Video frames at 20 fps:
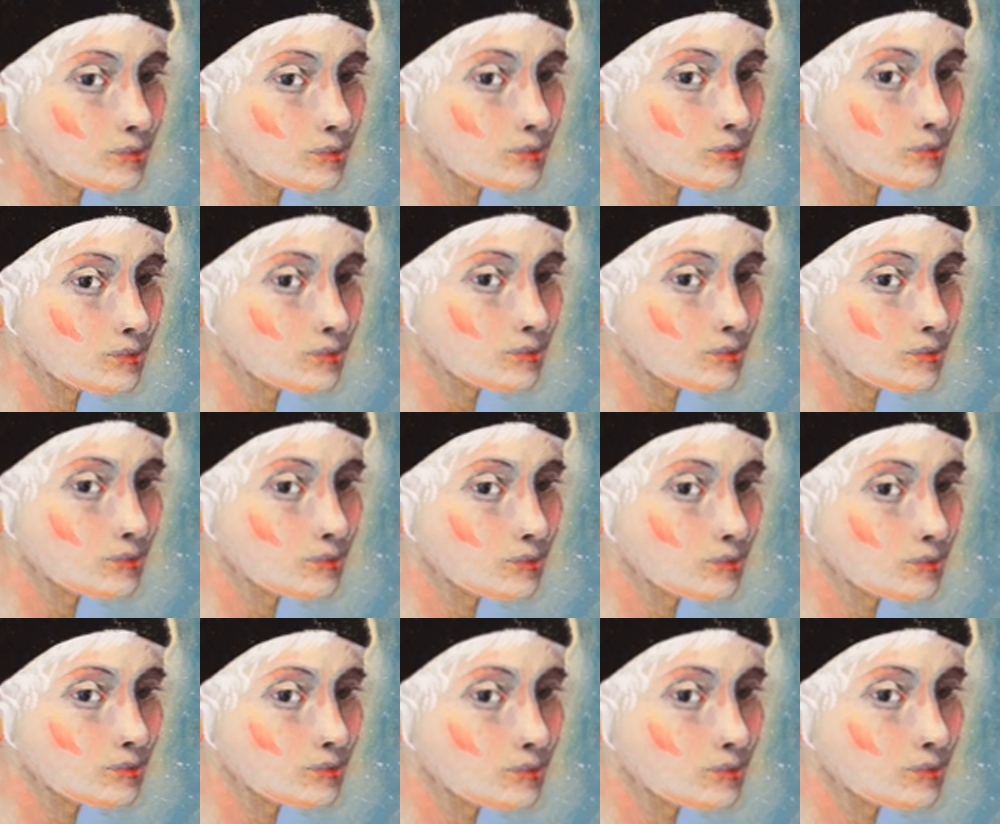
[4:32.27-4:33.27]

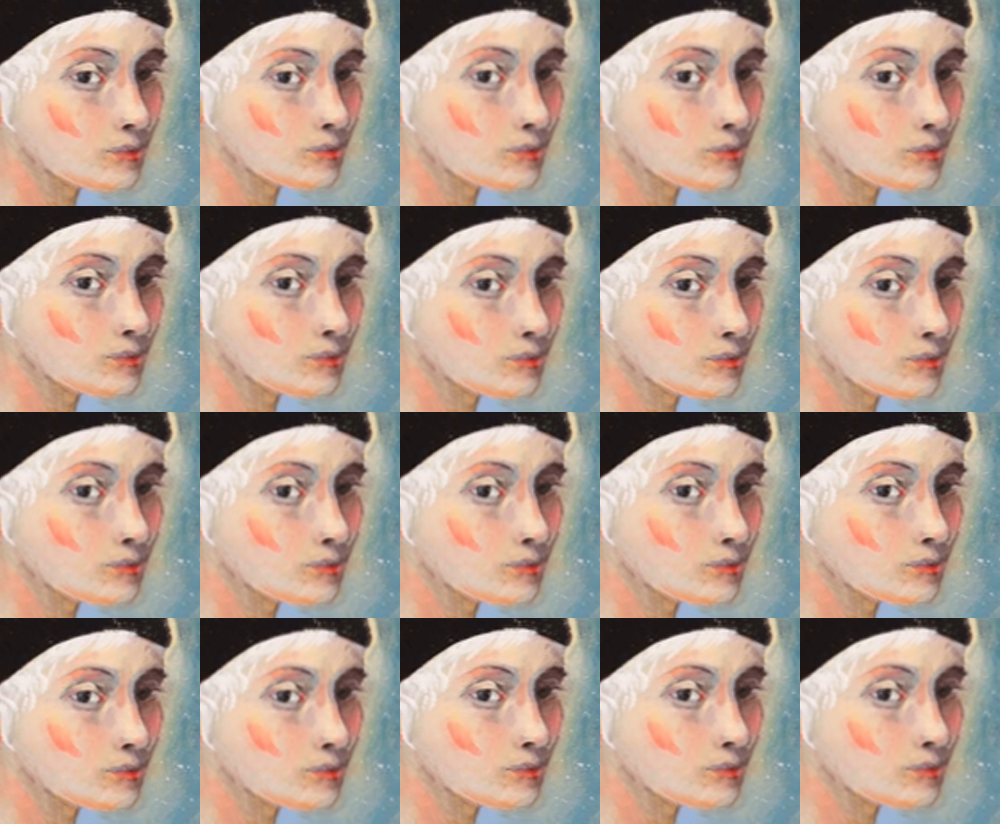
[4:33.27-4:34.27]

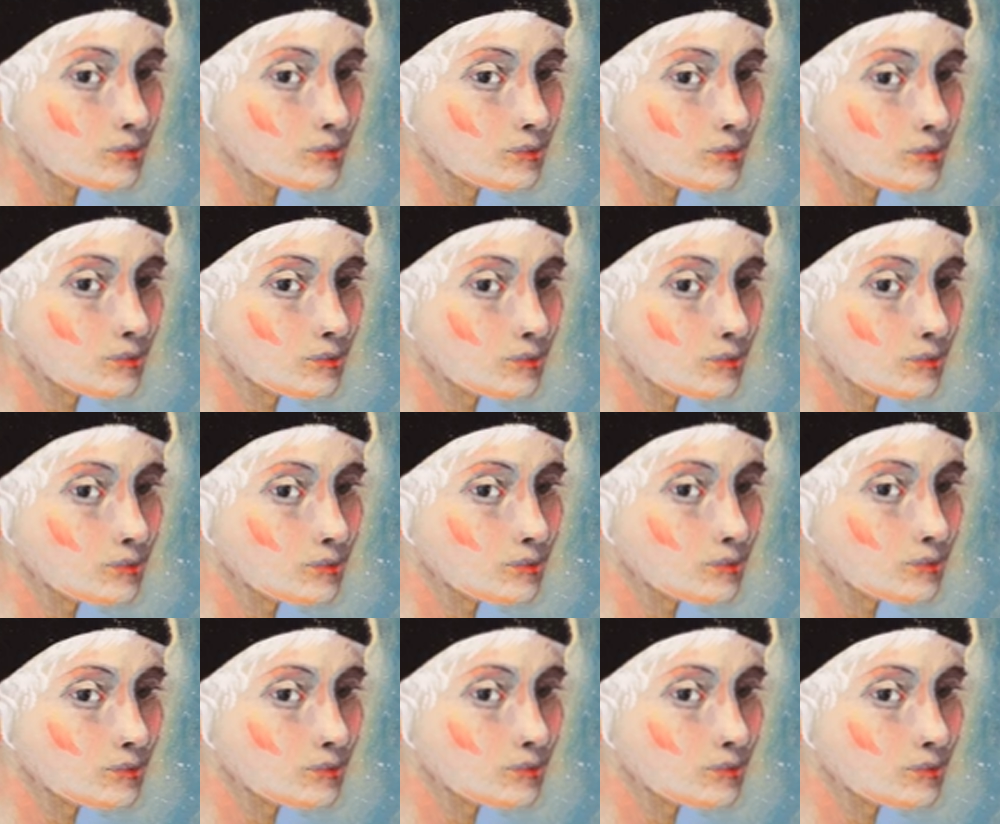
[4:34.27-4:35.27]

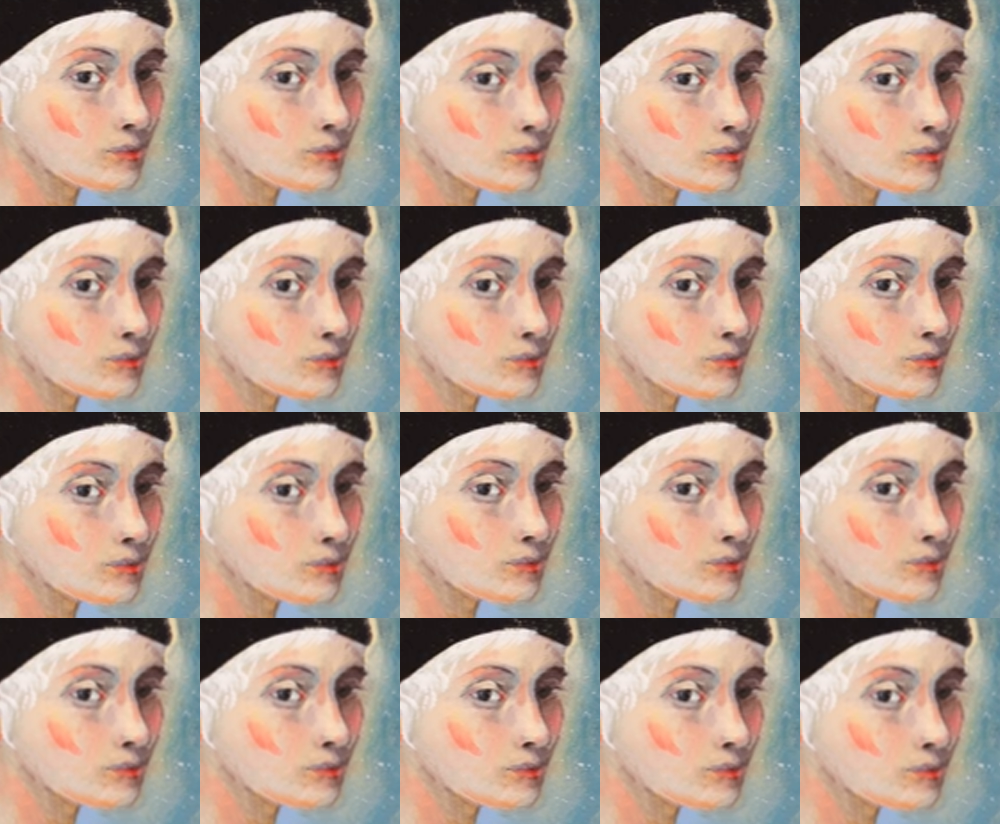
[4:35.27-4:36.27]

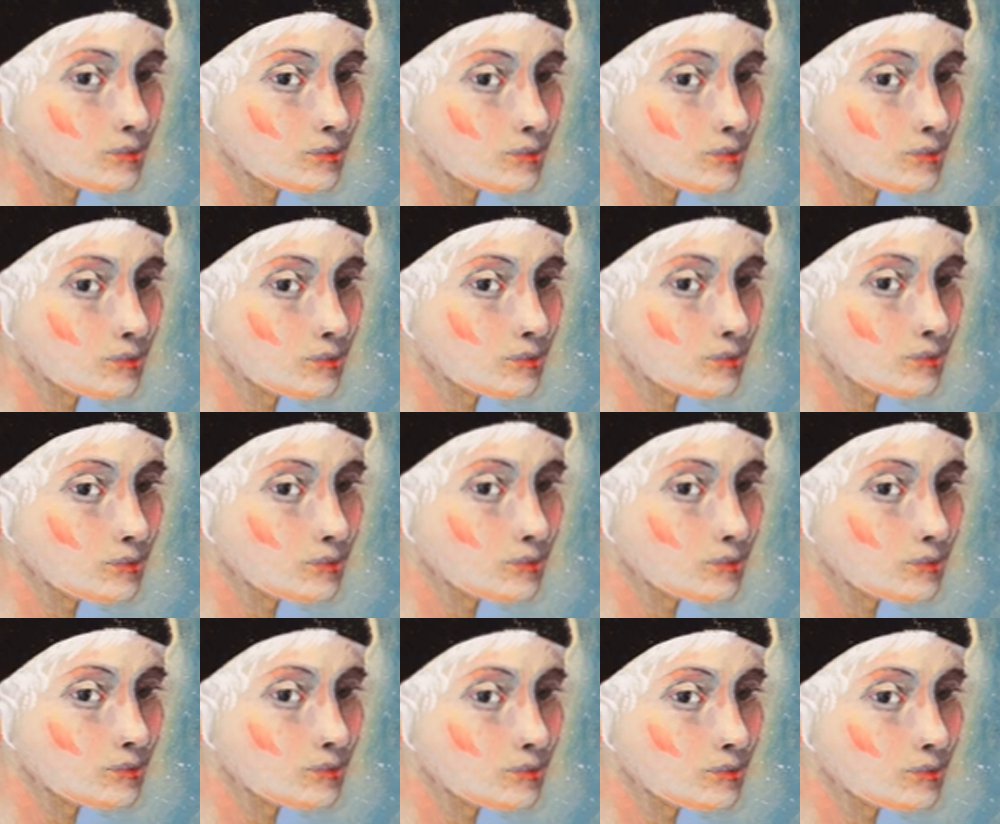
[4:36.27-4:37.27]

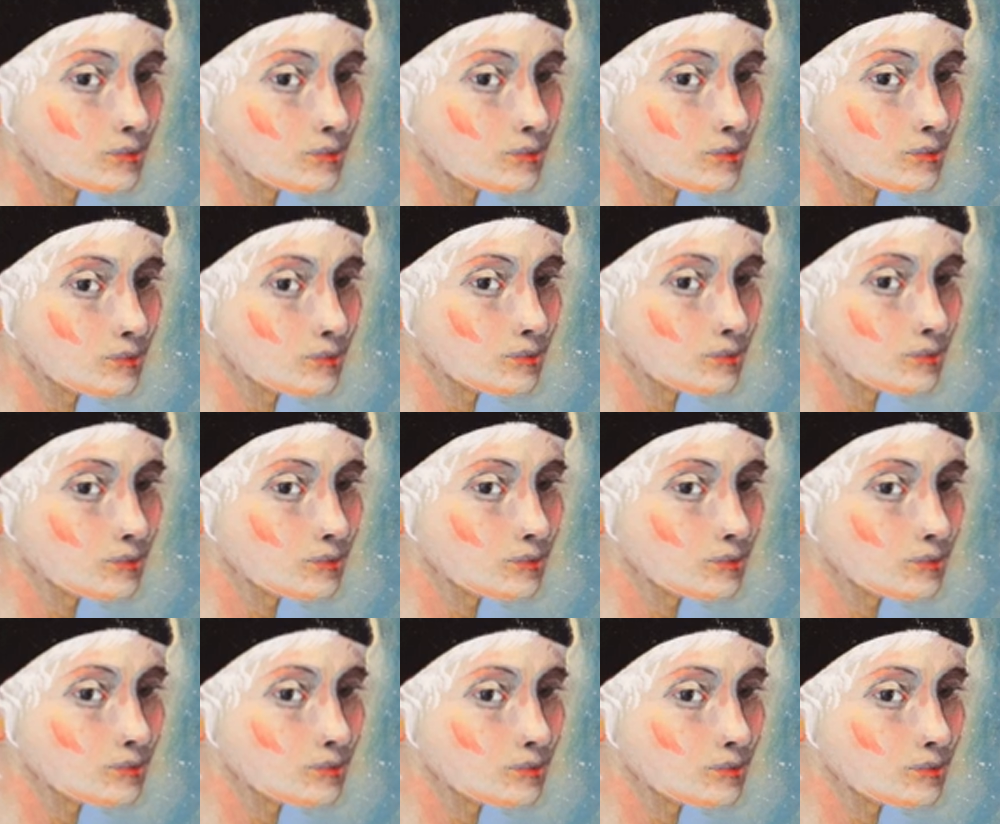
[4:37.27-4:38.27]

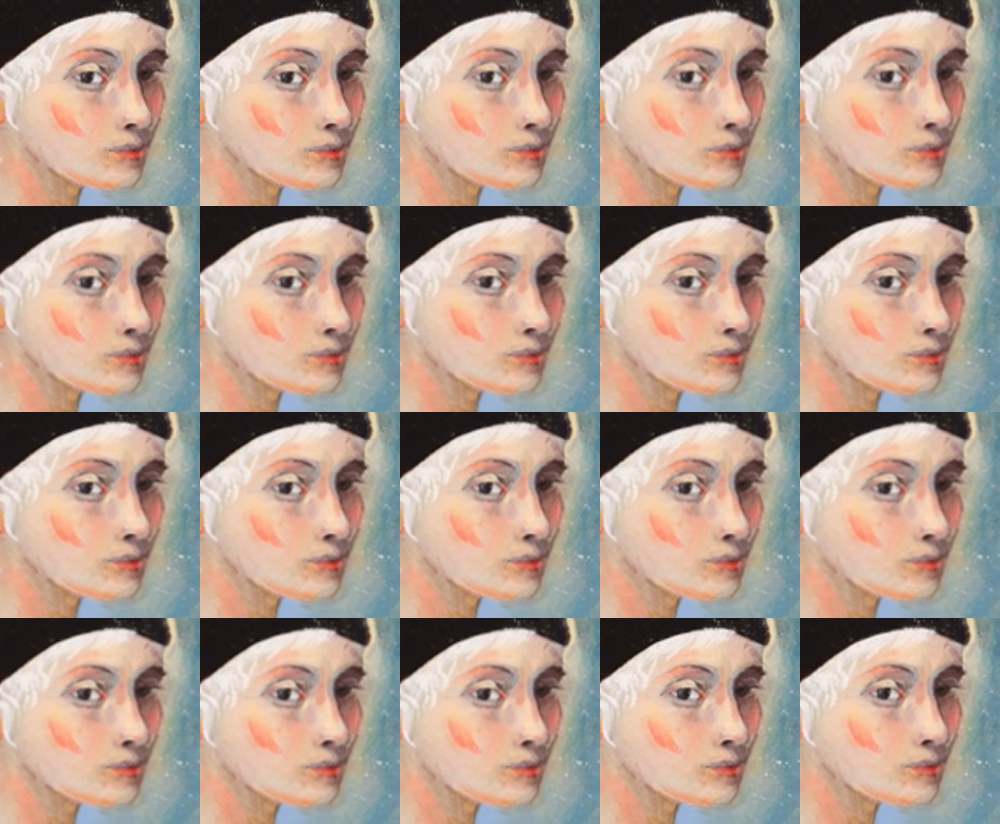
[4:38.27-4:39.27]

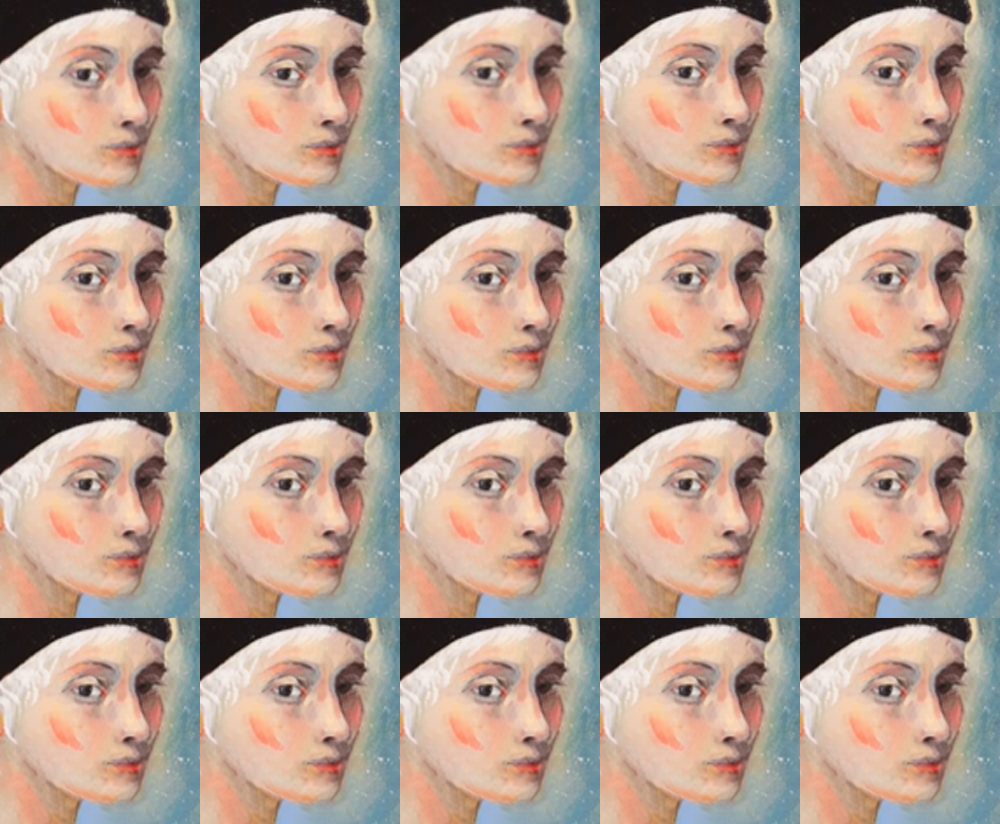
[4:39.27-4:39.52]
Nobody speaks.